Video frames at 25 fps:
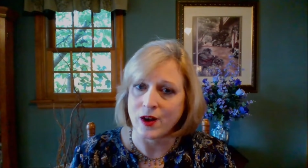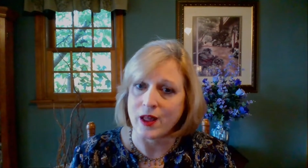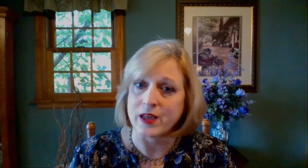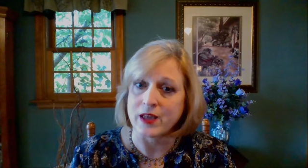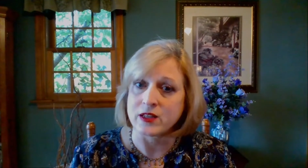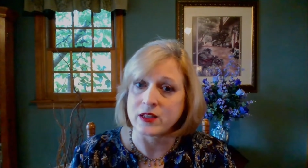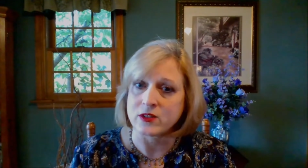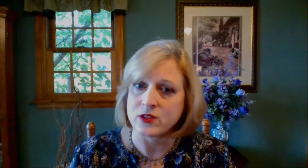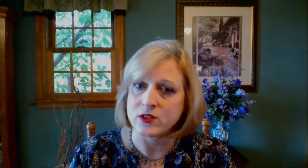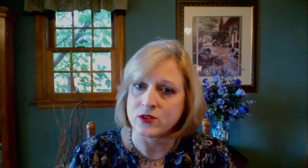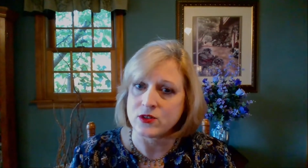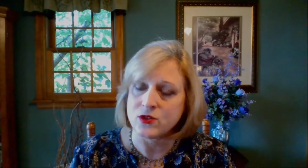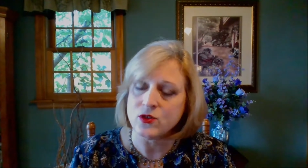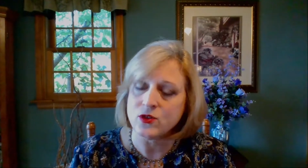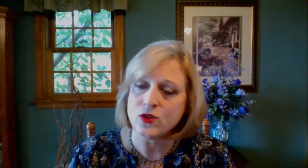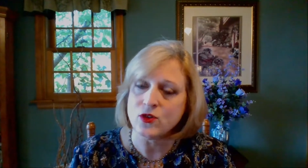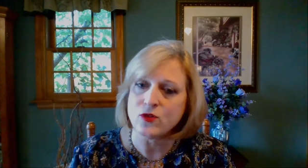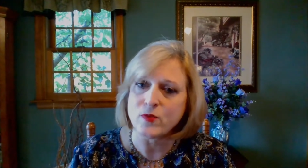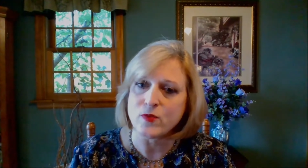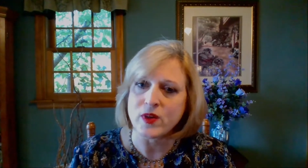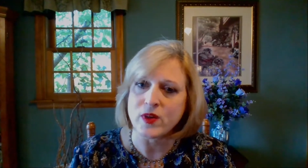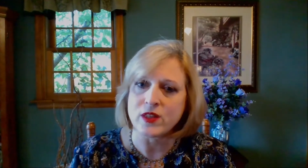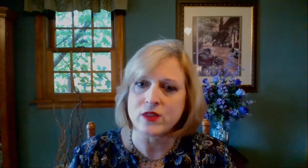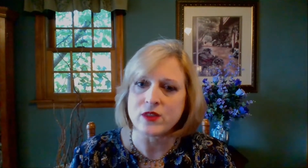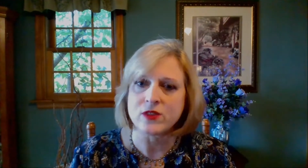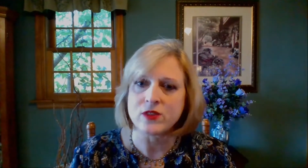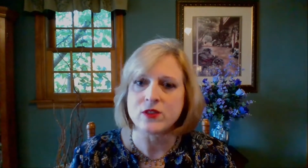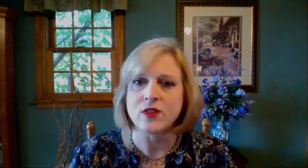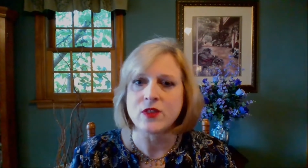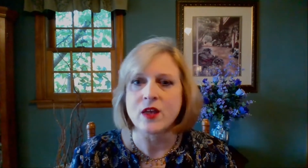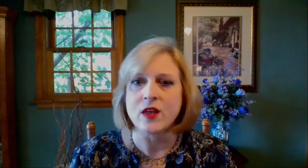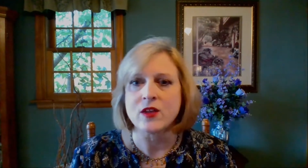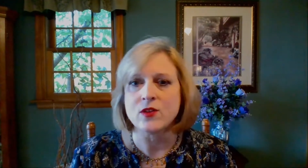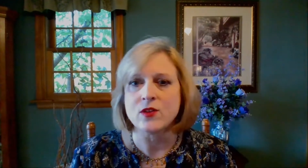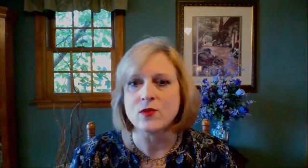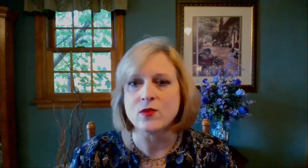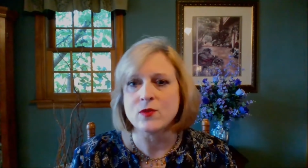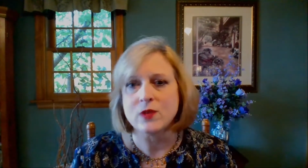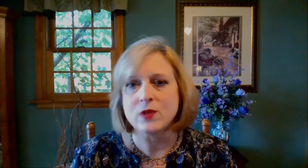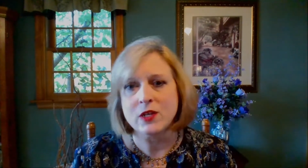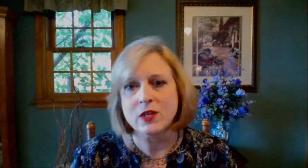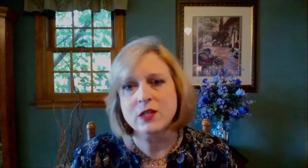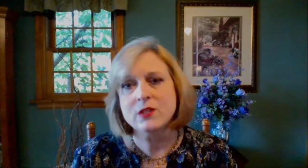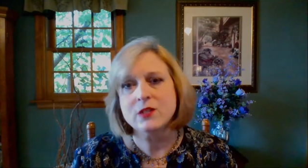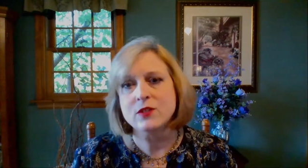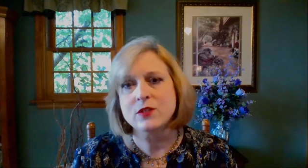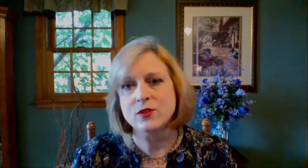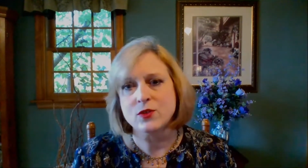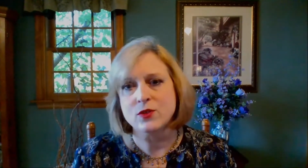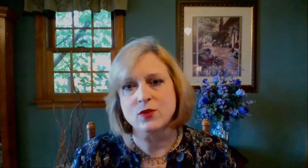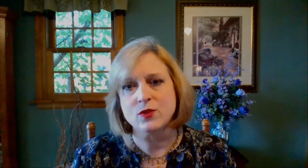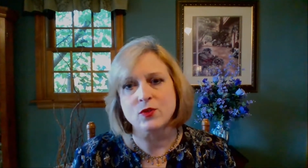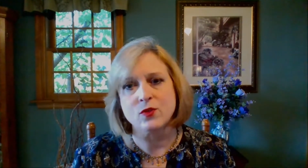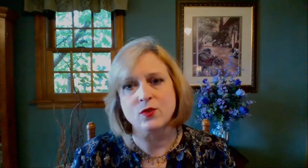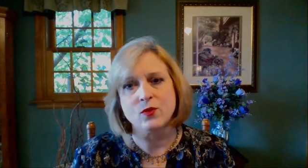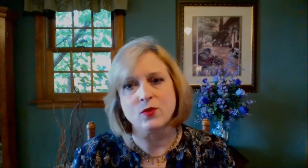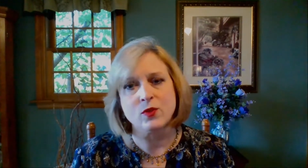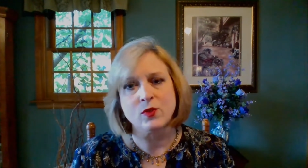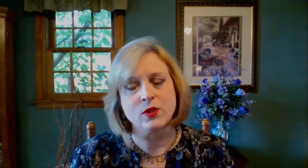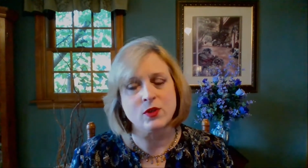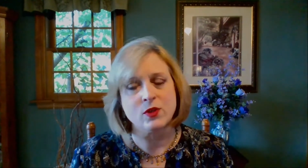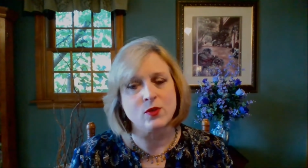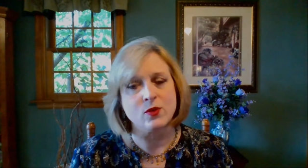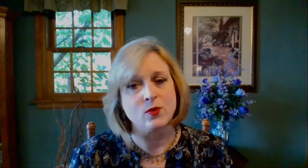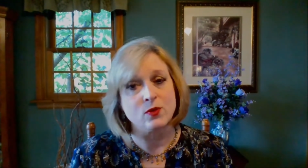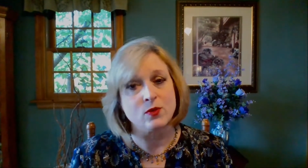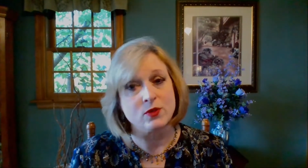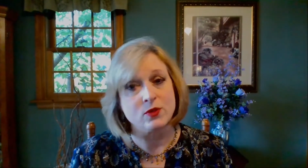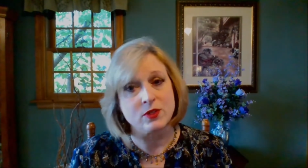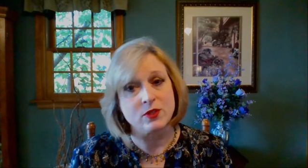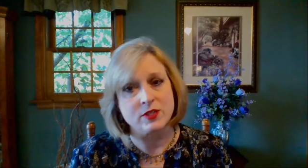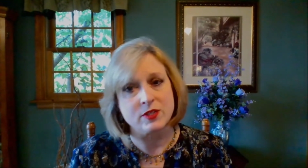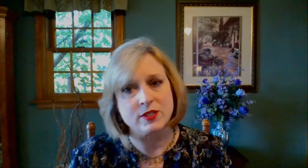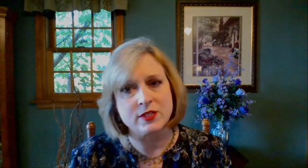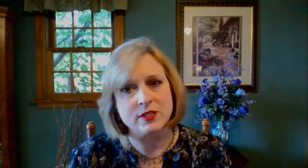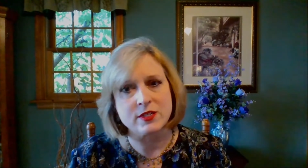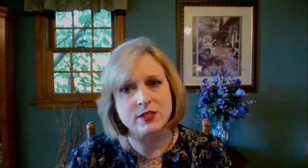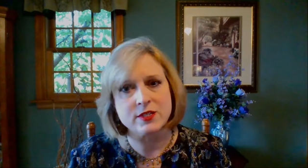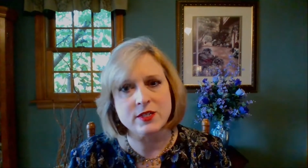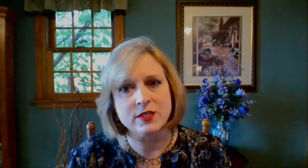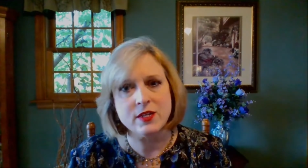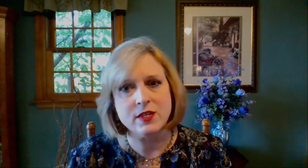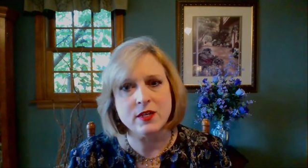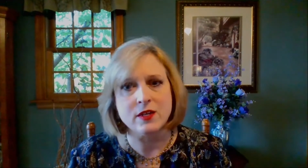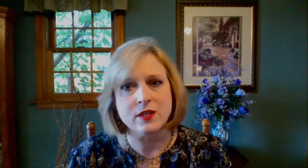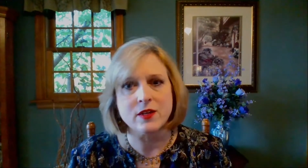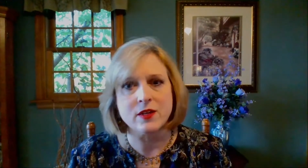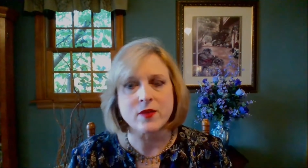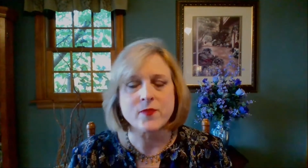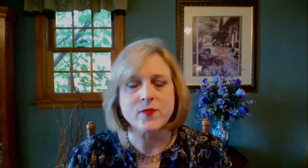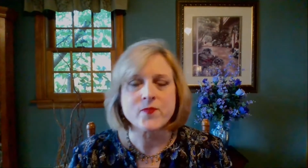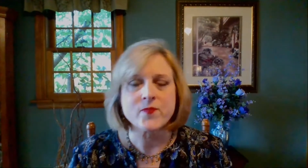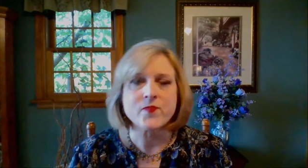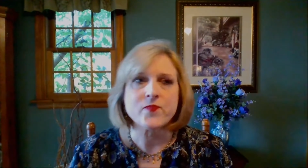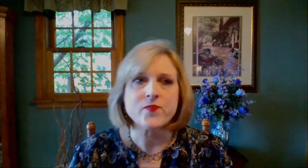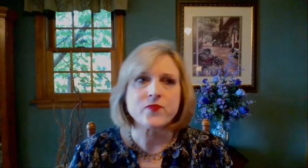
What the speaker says: like to do, but that you need to do in order to succeed.